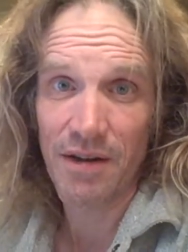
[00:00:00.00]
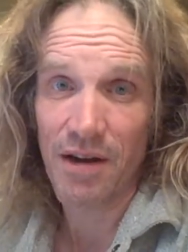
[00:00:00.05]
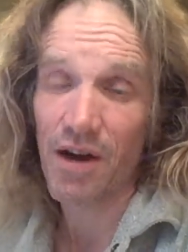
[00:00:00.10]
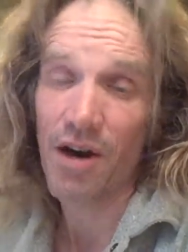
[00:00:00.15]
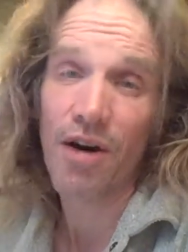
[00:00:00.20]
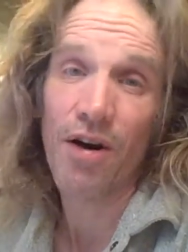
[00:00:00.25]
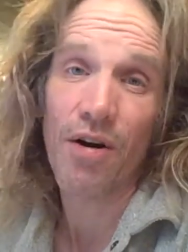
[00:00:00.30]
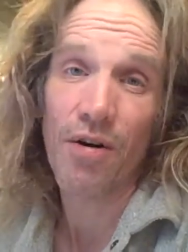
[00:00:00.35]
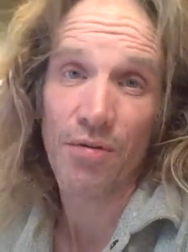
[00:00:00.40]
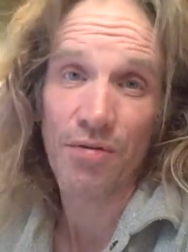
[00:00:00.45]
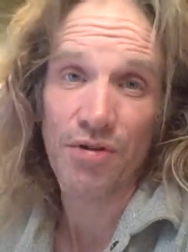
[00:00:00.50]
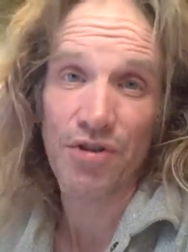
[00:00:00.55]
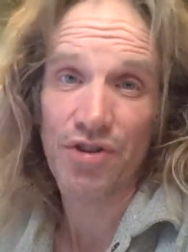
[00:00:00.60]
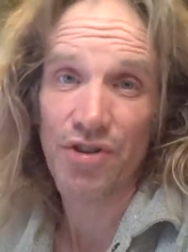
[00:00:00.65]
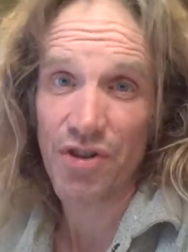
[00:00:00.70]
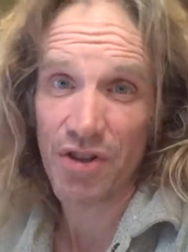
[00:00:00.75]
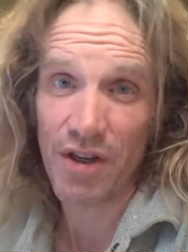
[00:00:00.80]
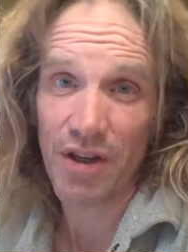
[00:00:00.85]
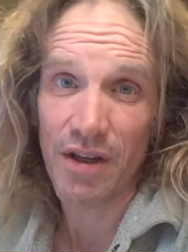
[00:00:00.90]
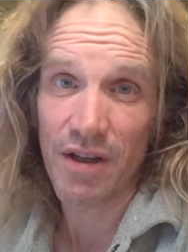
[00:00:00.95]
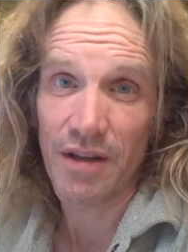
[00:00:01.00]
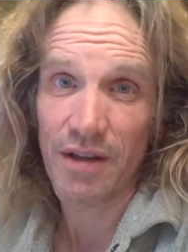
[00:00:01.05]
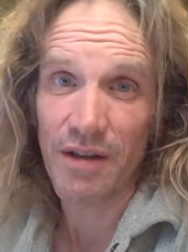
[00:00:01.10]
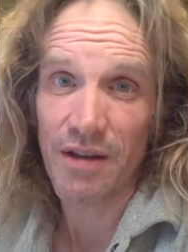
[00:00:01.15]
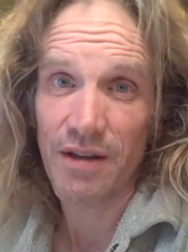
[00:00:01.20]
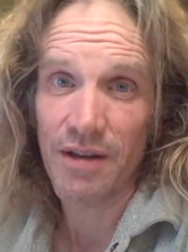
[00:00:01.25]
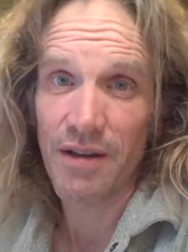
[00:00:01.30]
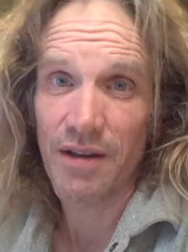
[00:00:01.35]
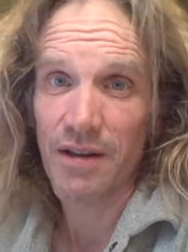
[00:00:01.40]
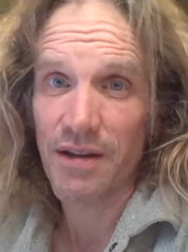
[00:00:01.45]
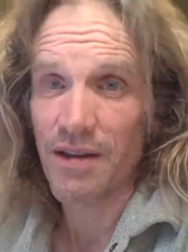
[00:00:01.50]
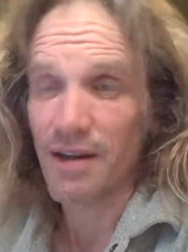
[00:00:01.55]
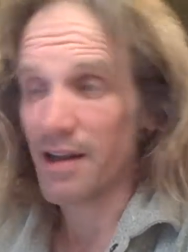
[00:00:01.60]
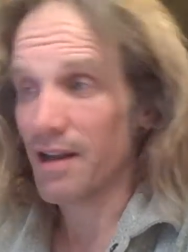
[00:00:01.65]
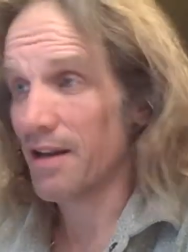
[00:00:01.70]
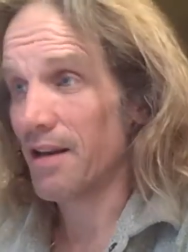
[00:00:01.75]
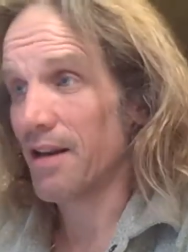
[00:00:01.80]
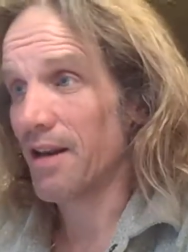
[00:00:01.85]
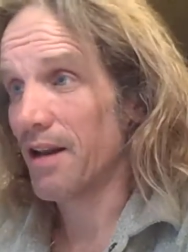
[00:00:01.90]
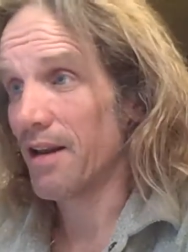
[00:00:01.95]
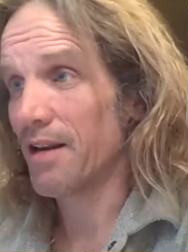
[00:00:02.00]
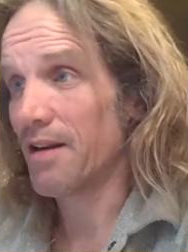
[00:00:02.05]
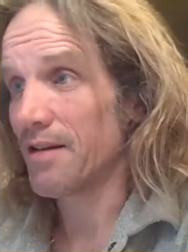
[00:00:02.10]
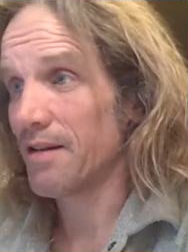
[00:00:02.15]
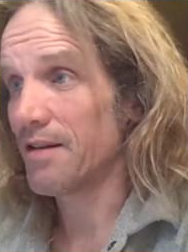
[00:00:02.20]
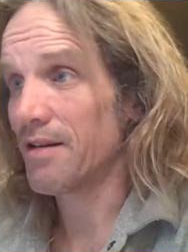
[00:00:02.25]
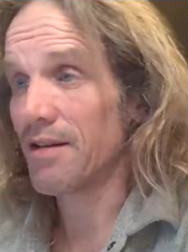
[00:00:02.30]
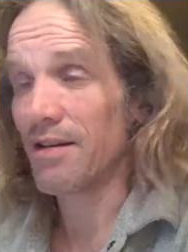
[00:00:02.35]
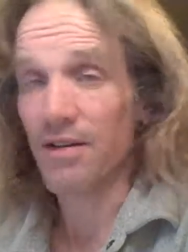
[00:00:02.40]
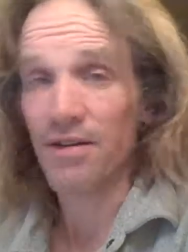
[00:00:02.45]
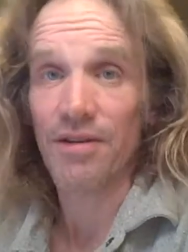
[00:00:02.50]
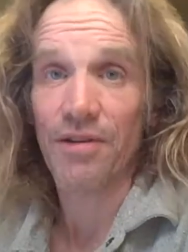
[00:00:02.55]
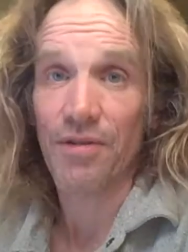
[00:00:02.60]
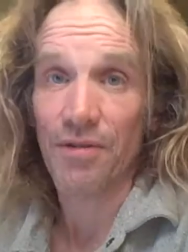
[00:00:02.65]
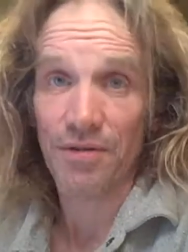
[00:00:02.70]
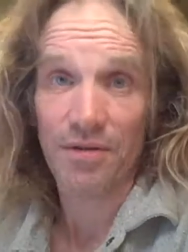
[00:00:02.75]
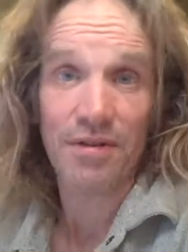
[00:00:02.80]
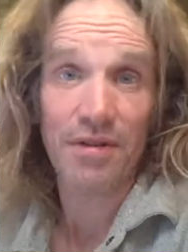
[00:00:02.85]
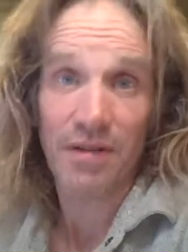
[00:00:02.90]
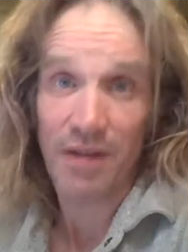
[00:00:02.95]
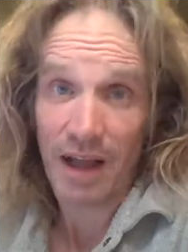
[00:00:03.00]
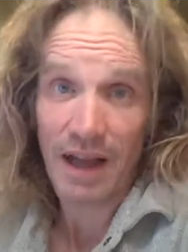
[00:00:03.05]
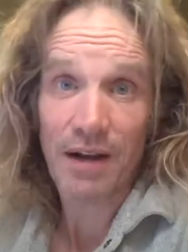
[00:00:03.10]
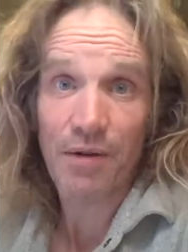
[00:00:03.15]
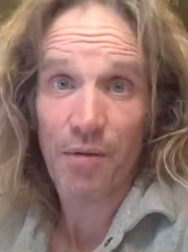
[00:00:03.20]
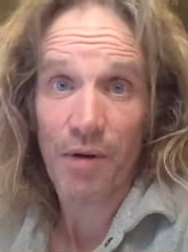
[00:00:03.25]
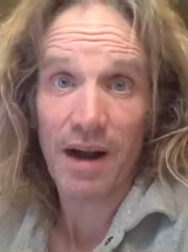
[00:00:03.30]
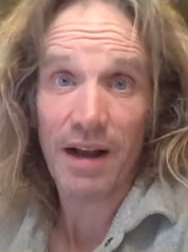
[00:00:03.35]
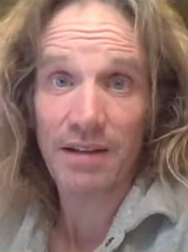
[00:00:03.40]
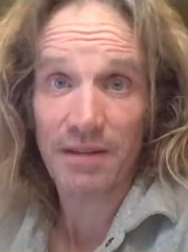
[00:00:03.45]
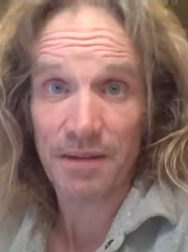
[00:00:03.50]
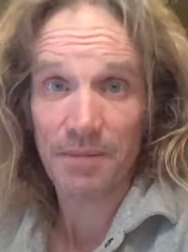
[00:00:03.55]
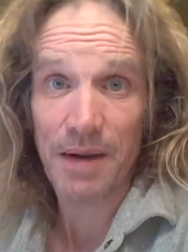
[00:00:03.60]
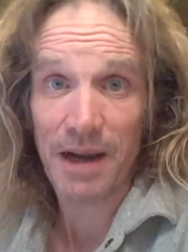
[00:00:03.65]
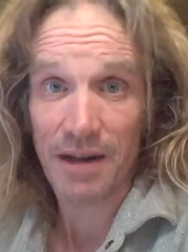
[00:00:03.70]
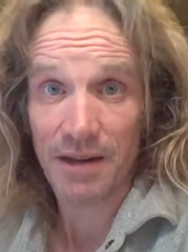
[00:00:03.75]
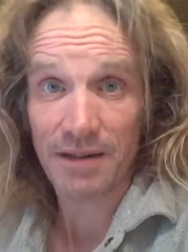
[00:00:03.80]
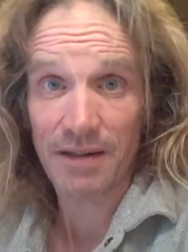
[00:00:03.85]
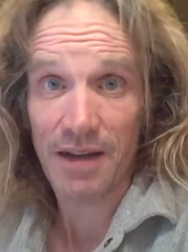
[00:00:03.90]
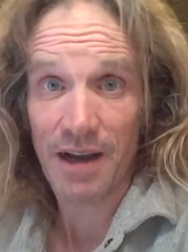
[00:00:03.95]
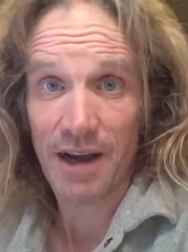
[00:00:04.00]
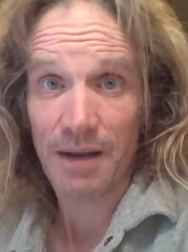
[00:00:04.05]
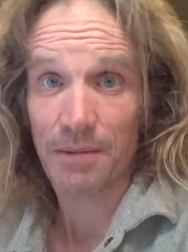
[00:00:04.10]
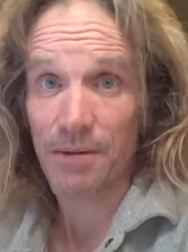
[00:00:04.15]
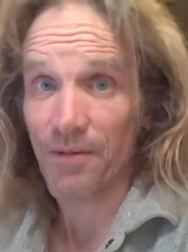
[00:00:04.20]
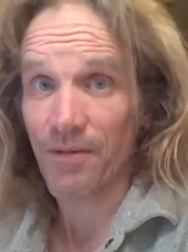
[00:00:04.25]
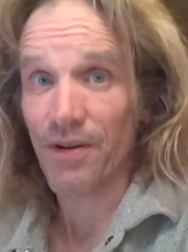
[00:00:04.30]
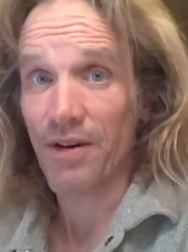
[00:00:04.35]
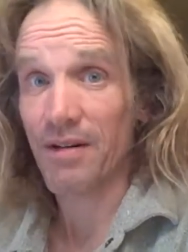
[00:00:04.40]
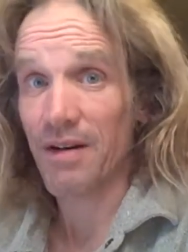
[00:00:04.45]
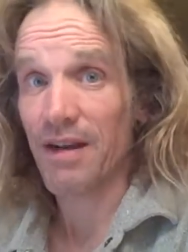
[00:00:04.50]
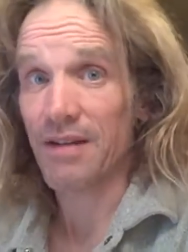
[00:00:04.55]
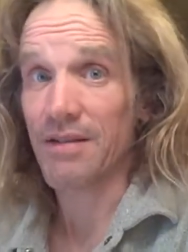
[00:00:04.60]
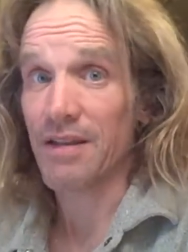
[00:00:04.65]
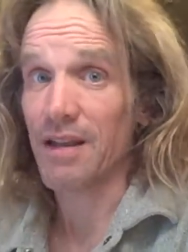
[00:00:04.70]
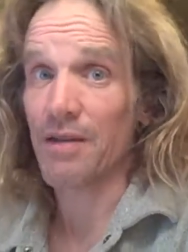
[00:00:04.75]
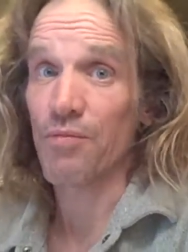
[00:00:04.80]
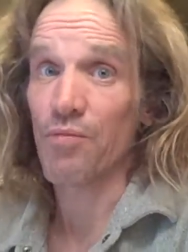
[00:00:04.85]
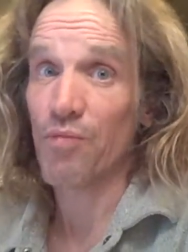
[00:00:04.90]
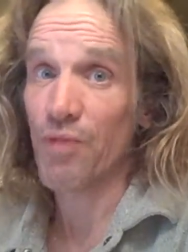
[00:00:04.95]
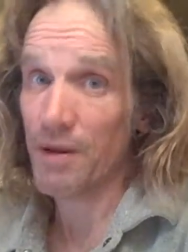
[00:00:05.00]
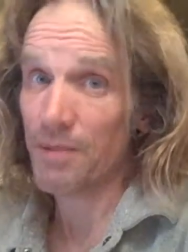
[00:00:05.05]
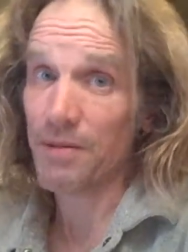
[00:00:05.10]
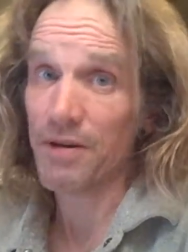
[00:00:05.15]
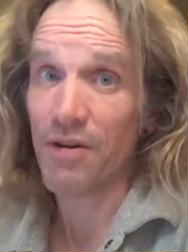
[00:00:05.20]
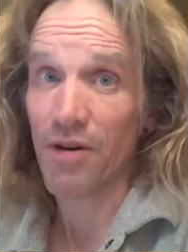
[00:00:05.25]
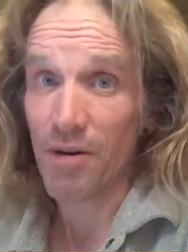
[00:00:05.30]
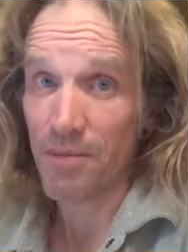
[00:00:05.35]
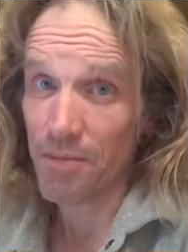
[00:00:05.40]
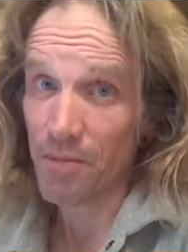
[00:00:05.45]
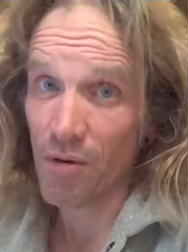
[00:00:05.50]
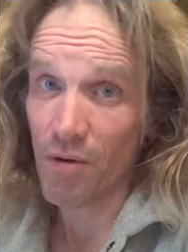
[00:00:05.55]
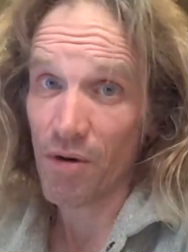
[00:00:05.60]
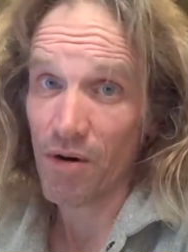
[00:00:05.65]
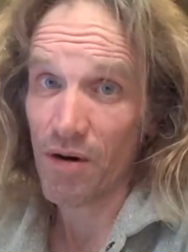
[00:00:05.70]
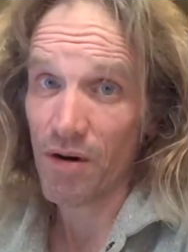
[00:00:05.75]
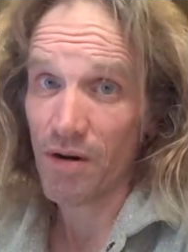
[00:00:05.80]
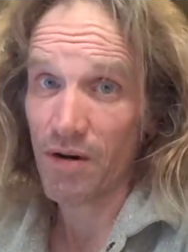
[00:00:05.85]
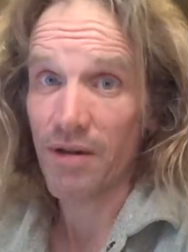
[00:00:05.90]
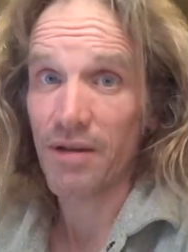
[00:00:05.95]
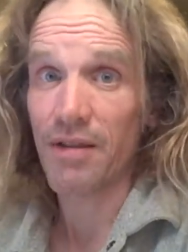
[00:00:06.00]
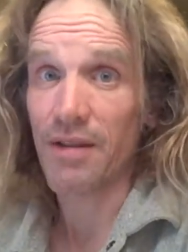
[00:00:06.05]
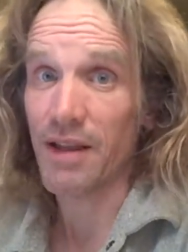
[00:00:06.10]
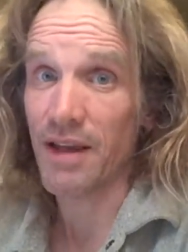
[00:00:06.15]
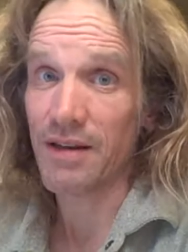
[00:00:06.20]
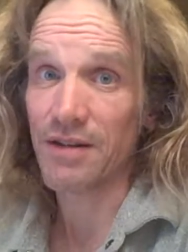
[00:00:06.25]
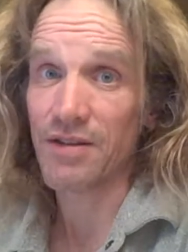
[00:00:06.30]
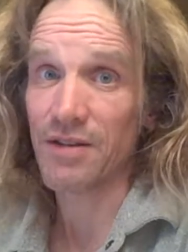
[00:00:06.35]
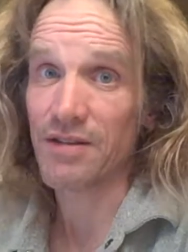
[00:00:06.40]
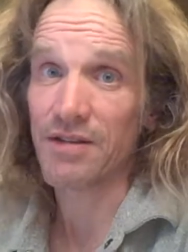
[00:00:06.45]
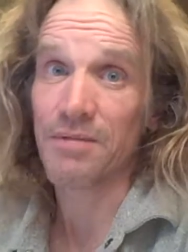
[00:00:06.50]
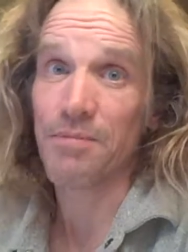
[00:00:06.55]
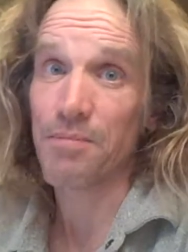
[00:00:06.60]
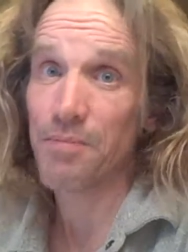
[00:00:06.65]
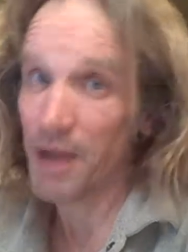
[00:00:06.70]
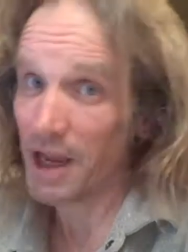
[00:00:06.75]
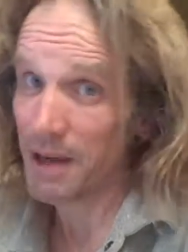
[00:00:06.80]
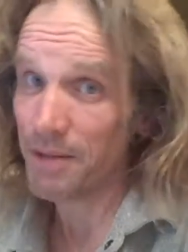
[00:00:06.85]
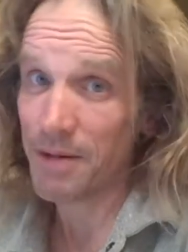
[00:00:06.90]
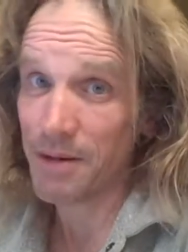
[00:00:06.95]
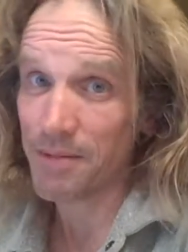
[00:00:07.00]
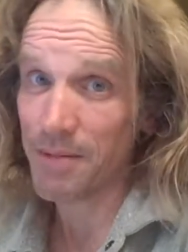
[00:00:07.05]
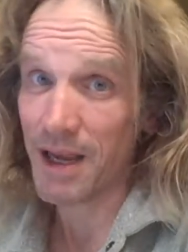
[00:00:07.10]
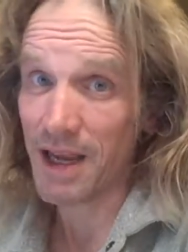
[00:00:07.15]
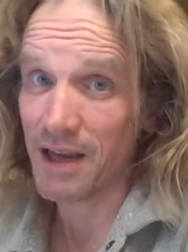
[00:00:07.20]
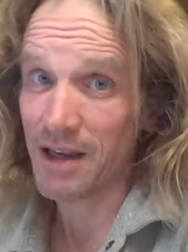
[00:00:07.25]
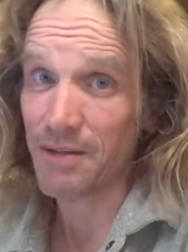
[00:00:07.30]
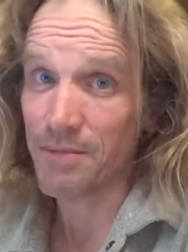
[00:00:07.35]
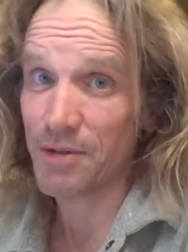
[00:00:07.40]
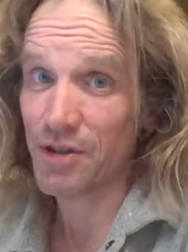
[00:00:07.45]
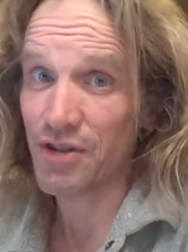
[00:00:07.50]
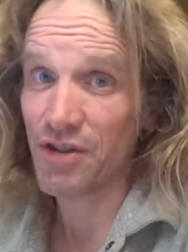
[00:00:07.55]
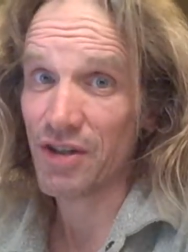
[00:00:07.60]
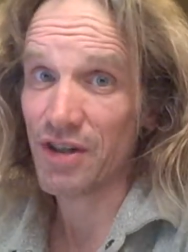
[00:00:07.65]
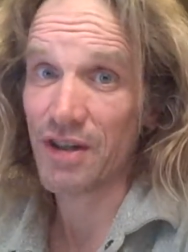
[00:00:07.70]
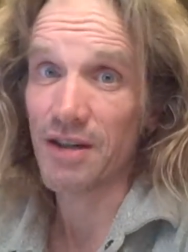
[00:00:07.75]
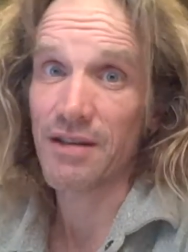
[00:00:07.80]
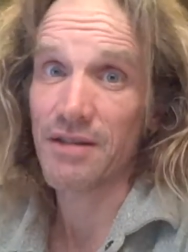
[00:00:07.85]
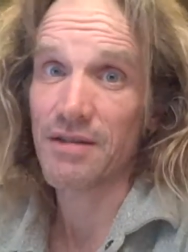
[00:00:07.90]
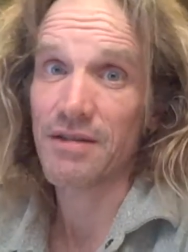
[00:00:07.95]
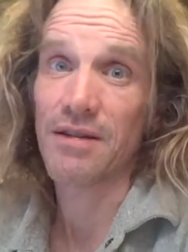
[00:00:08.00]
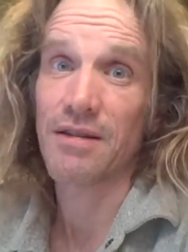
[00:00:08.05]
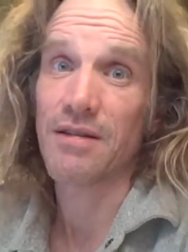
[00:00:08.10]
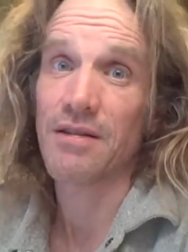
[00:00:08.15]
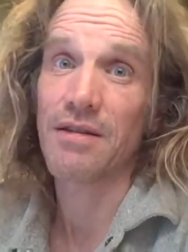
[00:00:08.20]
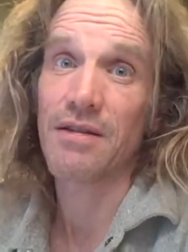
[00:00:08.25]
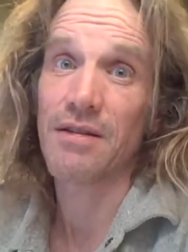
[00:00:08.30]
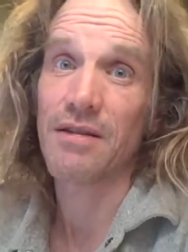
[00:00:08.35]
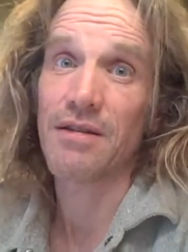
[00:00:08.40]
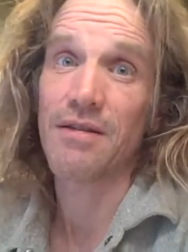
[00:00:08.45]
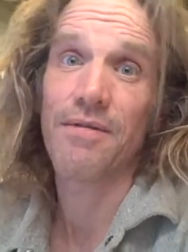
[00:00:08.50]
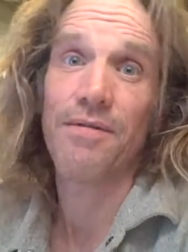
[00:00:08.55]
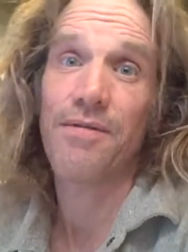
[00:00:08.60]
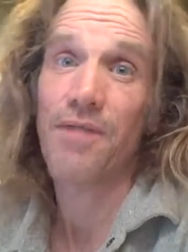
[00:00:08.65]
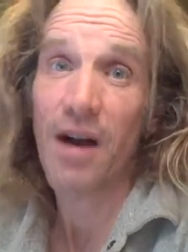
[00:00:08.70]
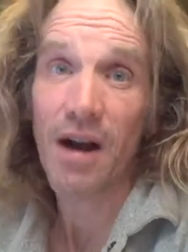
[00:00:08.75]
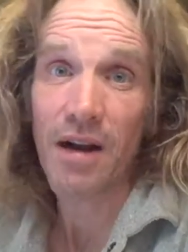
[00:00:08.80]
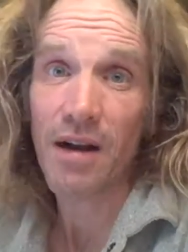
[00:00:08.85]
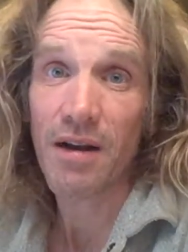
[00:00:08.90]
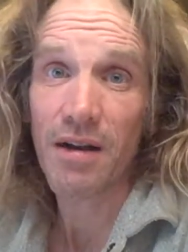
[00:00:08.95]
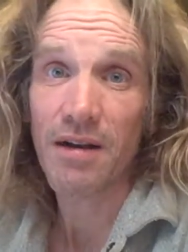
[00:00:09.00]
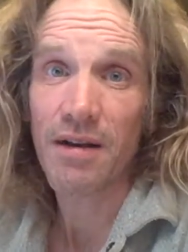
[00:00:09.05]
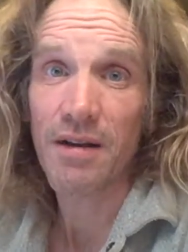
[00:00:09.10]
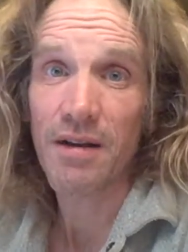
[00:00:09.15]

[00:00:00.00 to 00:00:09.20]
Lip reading: Oh, gee. And you know, likewise amount of time to figure out that women are more than just baby making machines that you fuck.